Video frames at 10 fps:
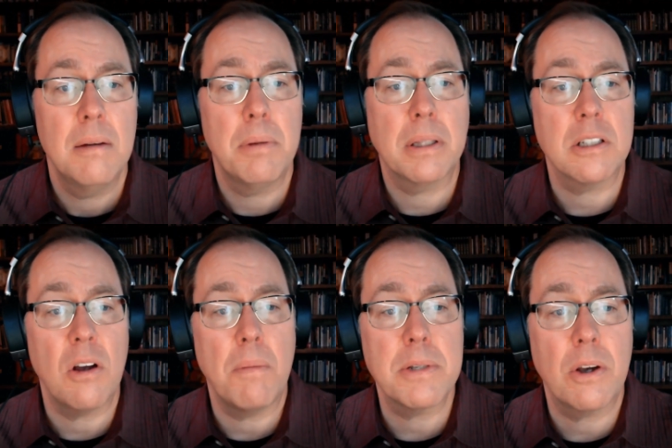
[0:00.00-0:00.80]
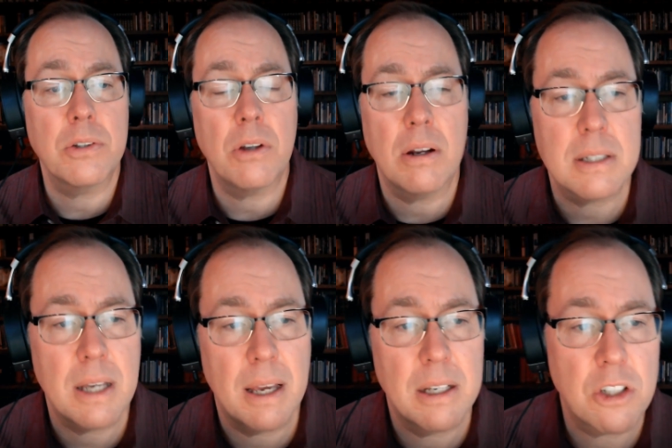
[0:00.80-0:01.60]
but the psalmist goes on to
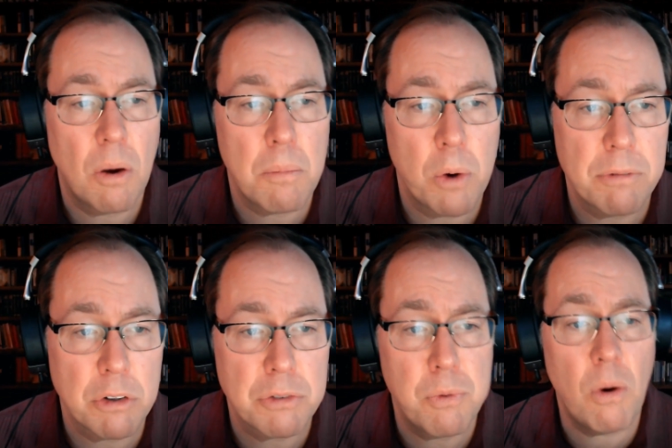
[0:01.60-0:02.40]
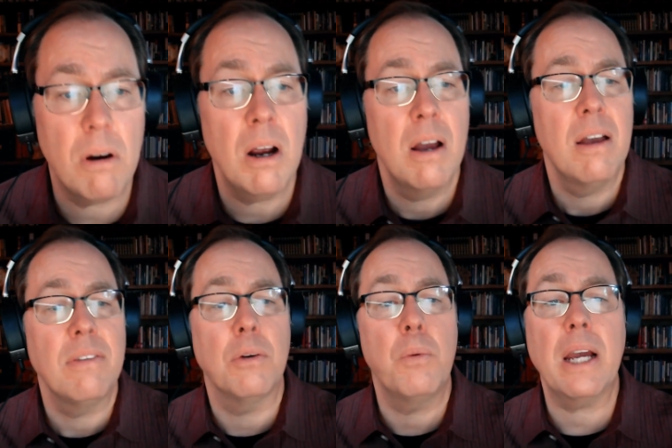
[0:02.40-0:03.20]
say in Psalm 1, verse 4
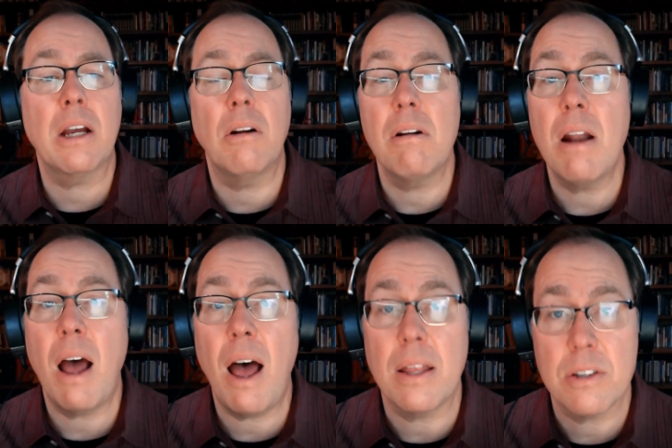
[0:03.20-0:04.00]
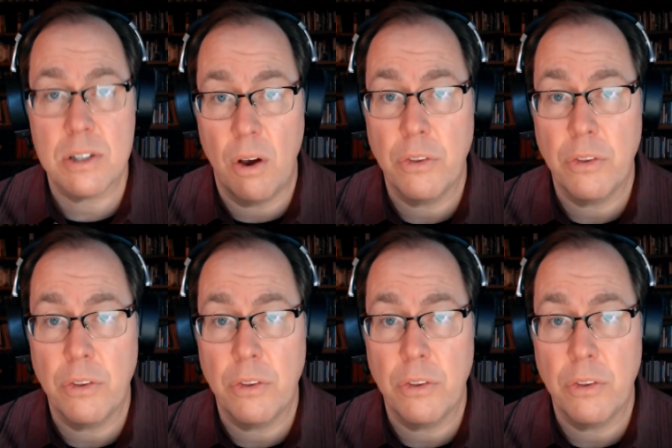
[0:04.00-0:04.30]
the wicked are not so.